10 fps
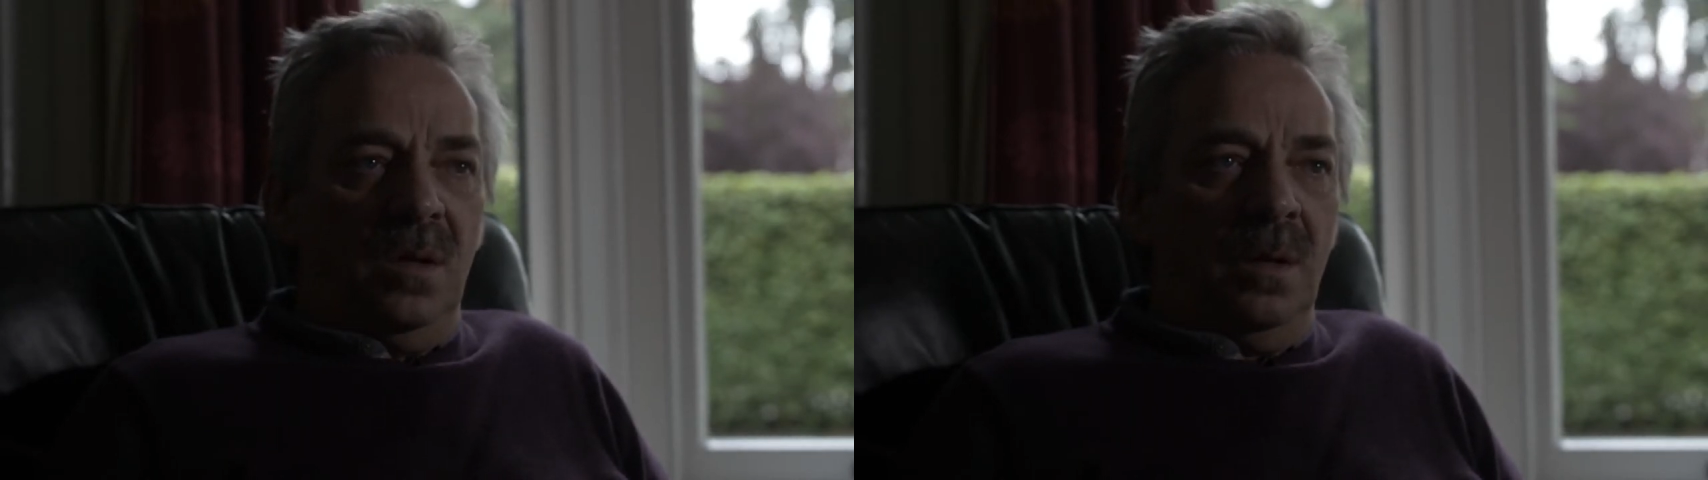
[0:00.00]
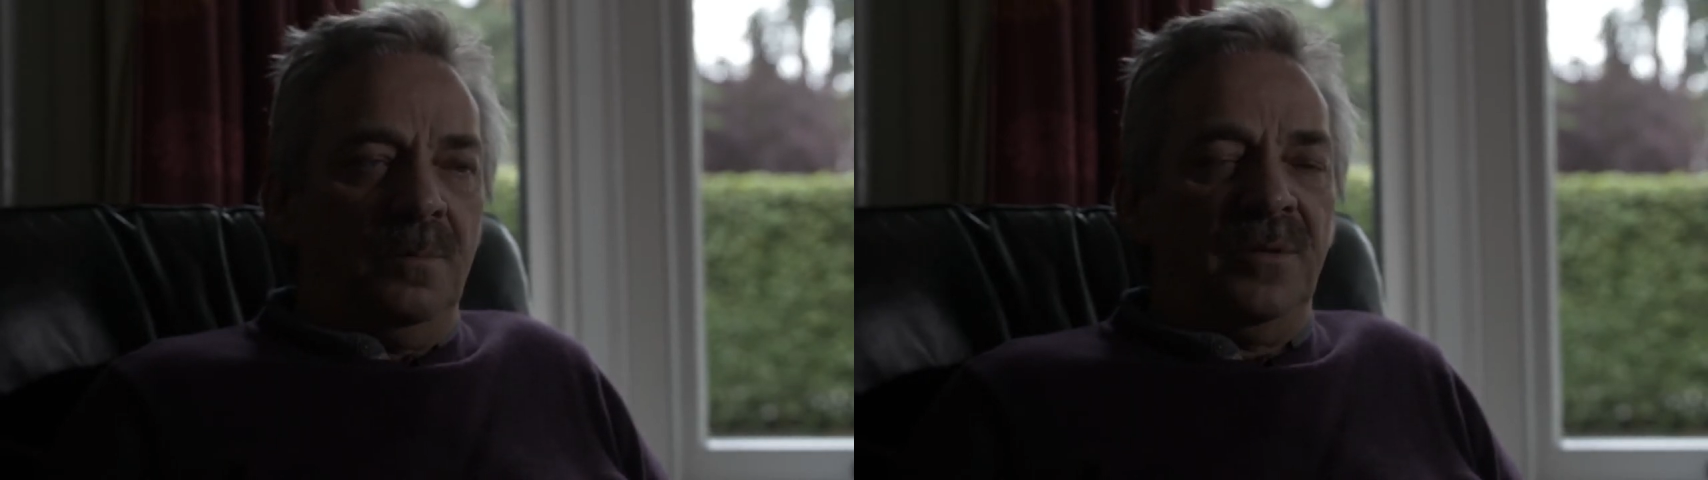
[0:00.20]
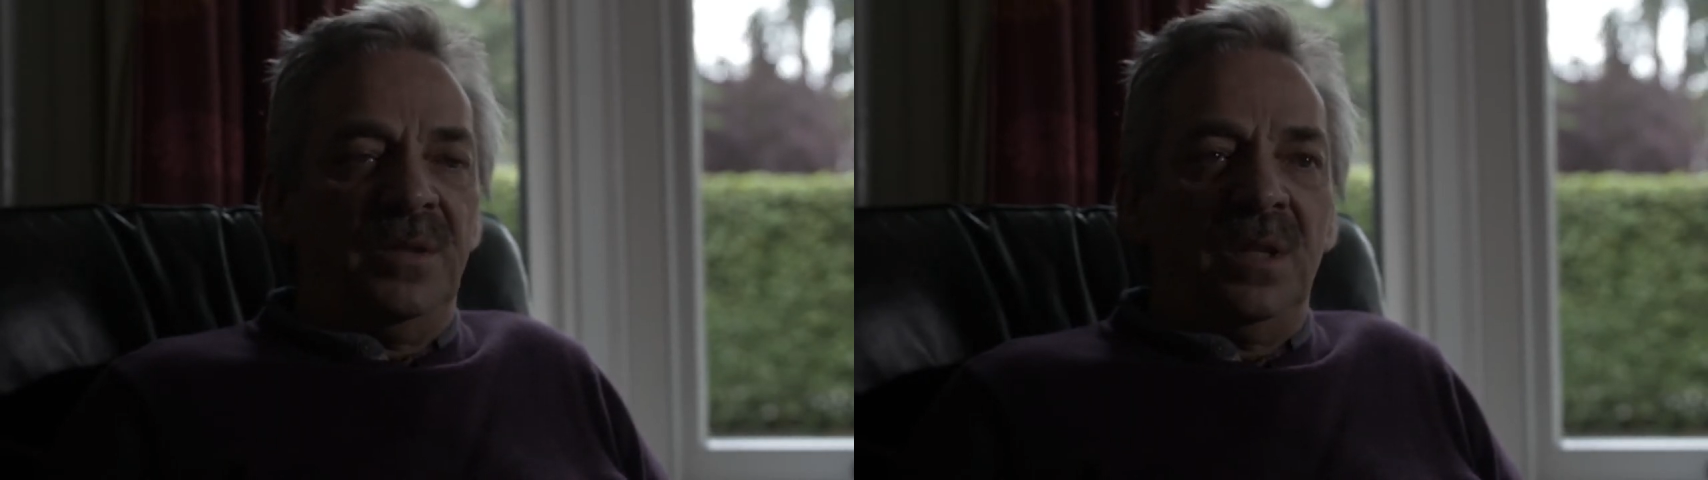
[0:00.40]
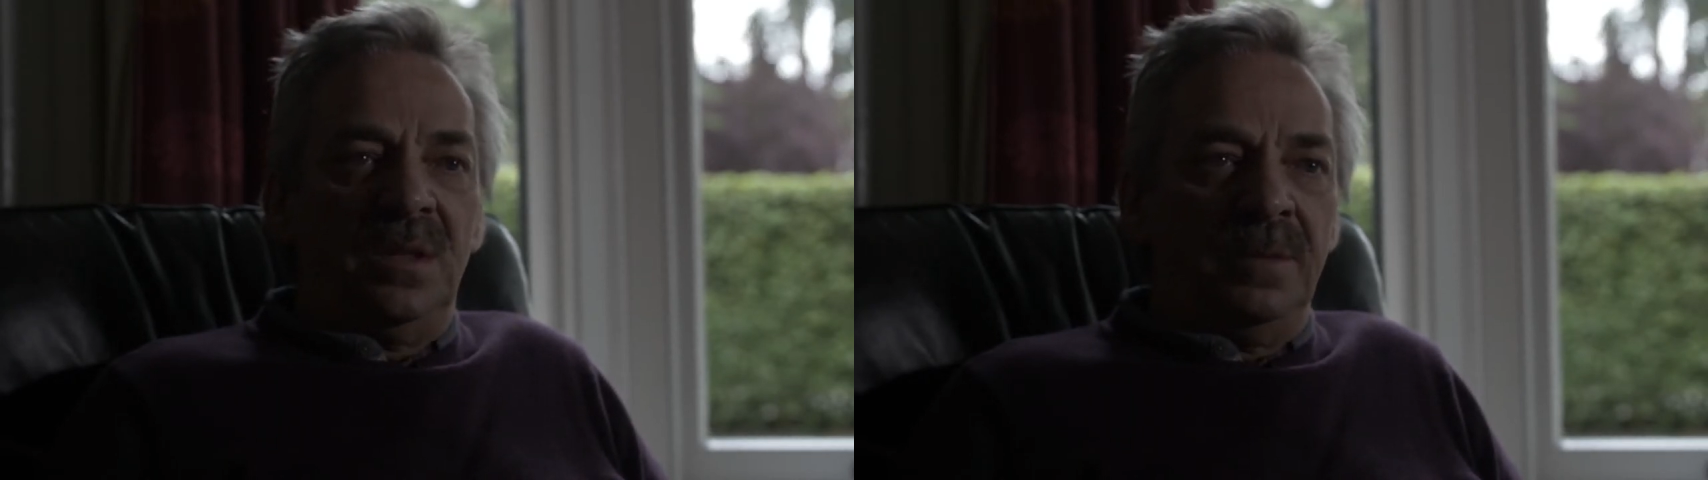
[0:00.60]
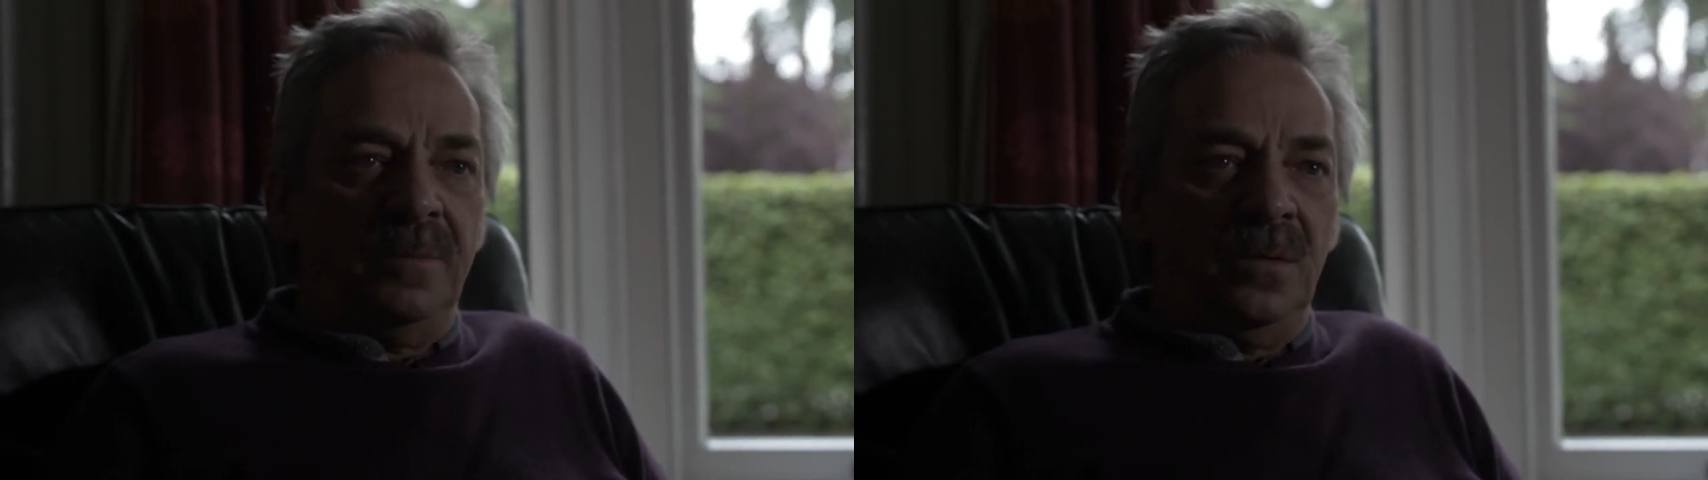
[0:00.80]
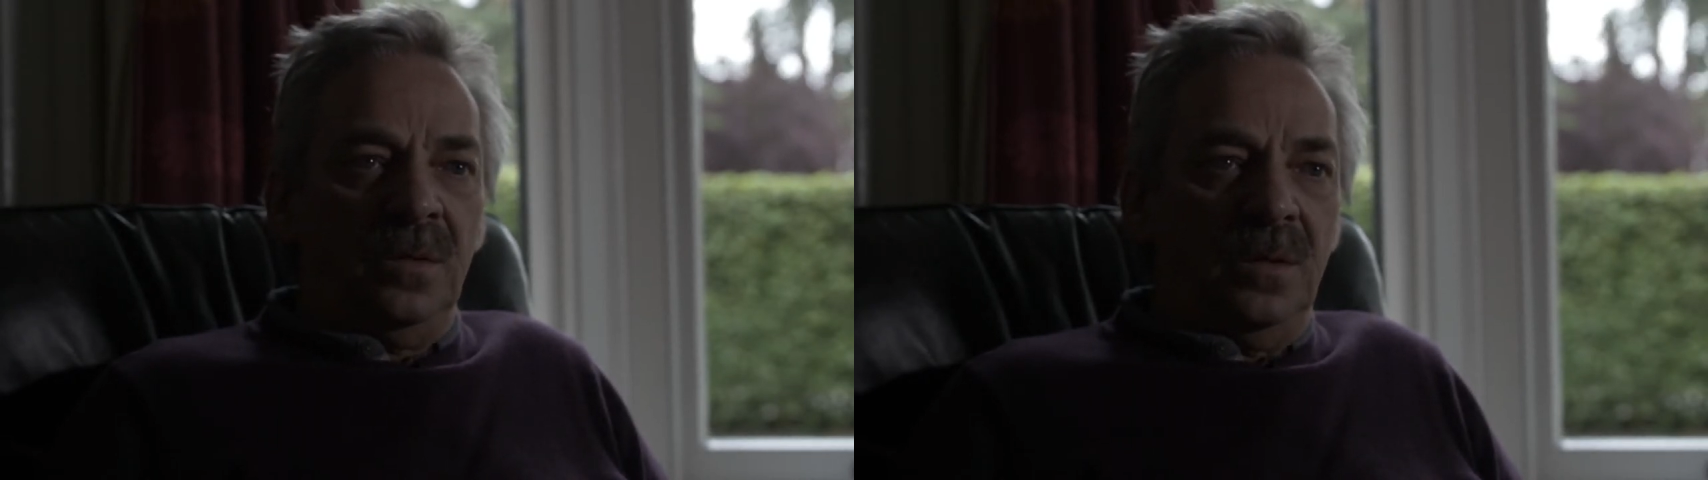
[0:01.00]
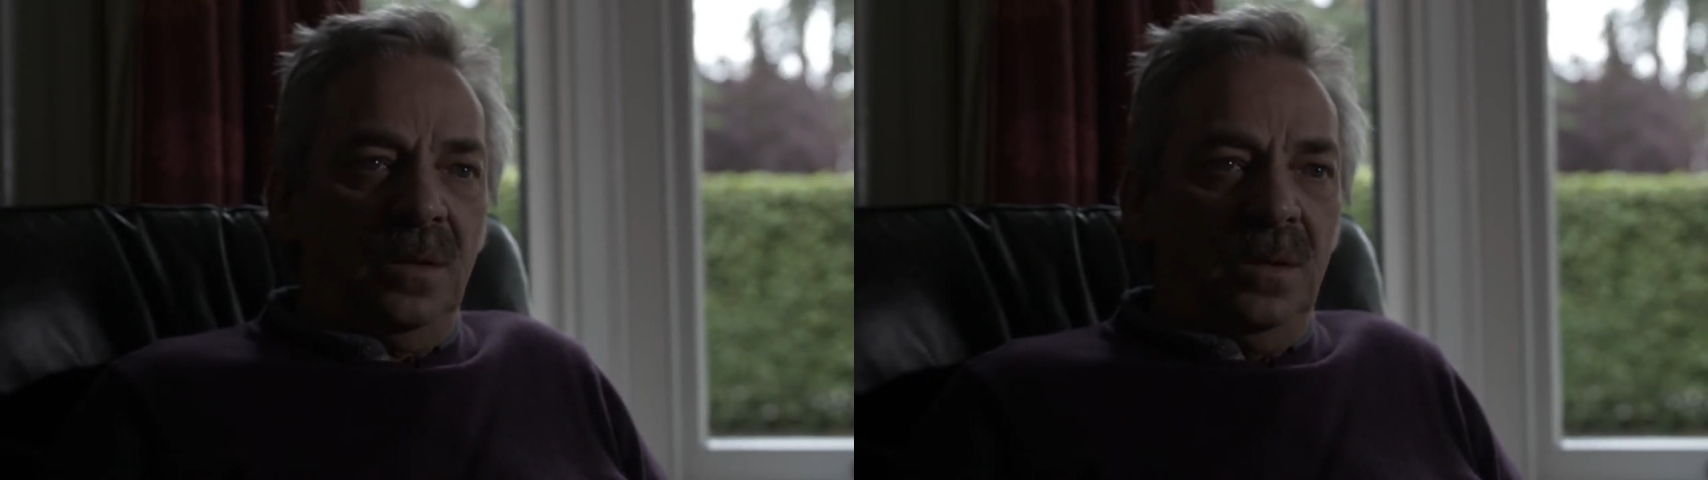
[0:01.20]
unpredictable